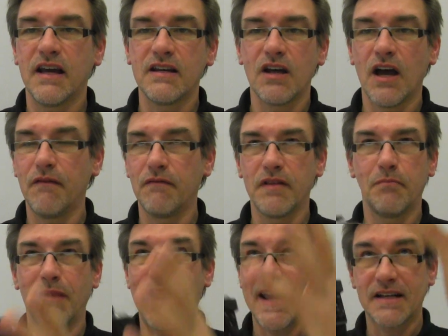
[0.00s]
and you have the
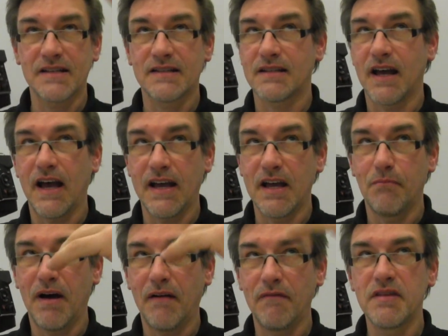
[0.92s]
black sky
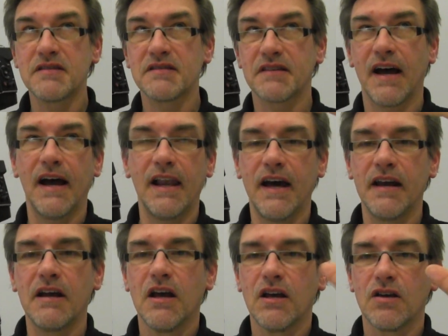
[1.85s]
above the
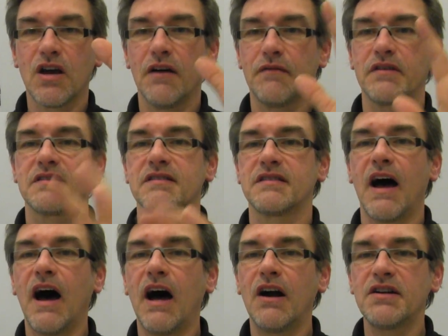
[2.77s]
skyline, you have the
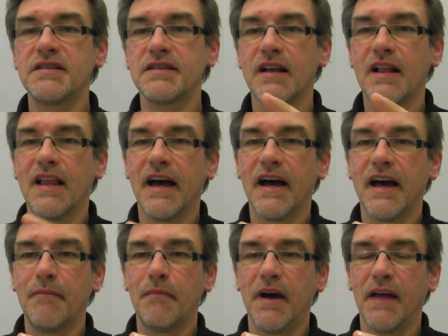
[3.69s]
stars,
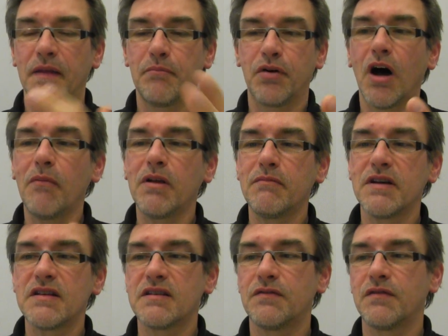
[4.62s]
and the problem
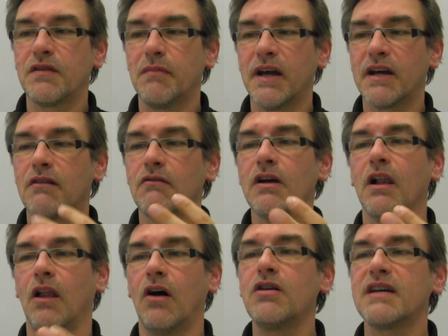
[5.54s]
is, if you make a real
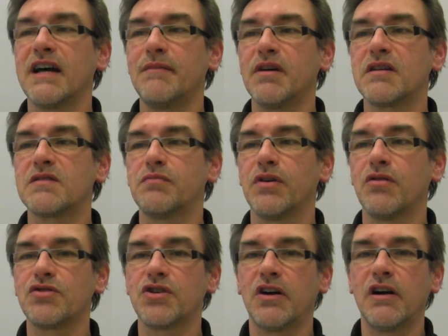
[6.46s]
long time
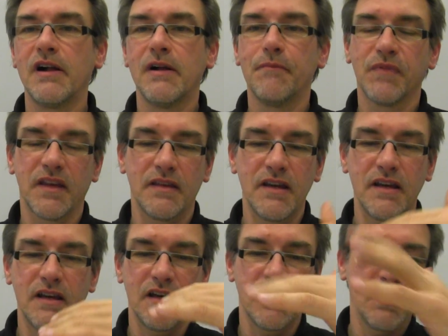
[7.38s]
exposure,
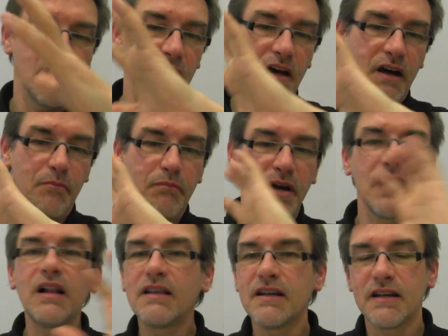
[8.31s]
the
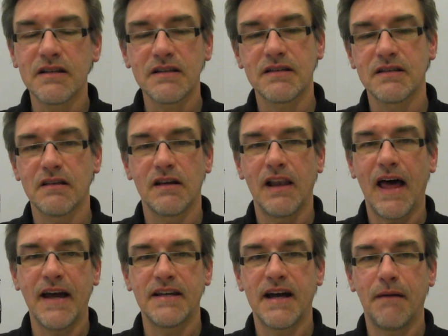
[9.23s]
buildings, the
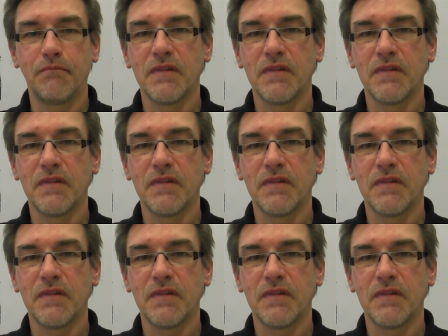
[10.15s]
lights